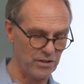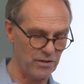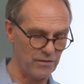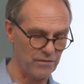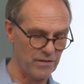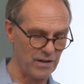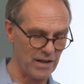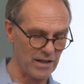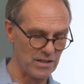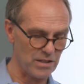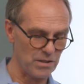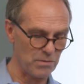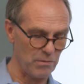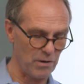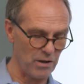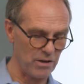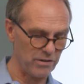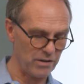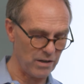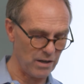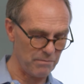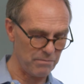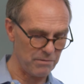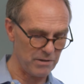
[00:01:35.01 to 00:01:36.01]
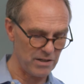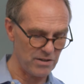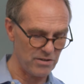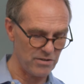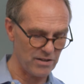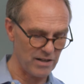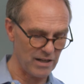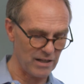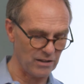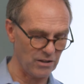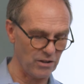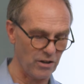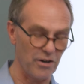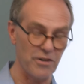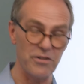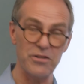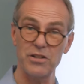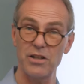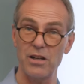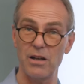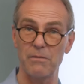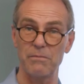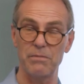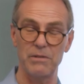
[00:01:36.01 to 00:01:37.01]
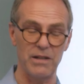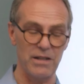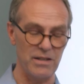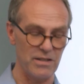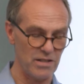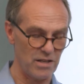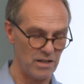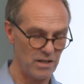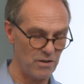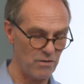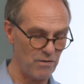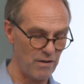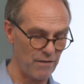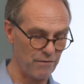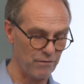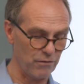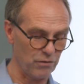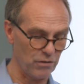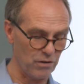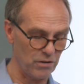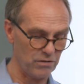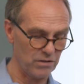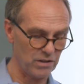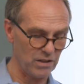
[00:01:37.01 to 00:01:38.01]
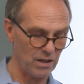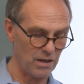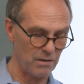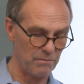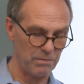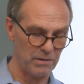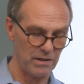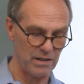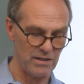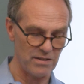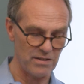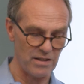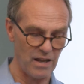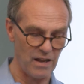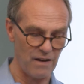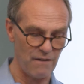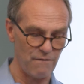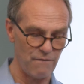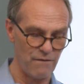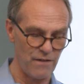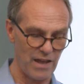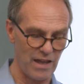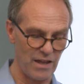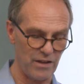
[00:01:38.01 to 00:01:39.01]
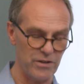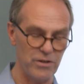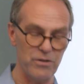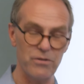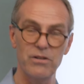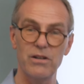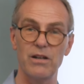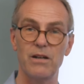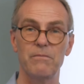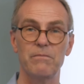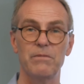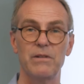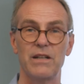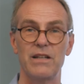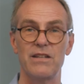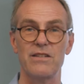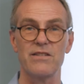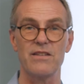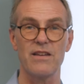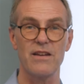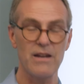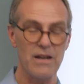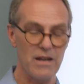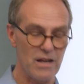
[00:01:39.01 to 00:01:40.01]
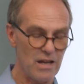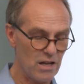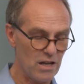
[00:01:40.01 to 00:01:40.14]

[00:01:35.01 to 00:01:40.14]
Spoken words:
You've got small companies, you've got large companies, you have growth companies and value companies.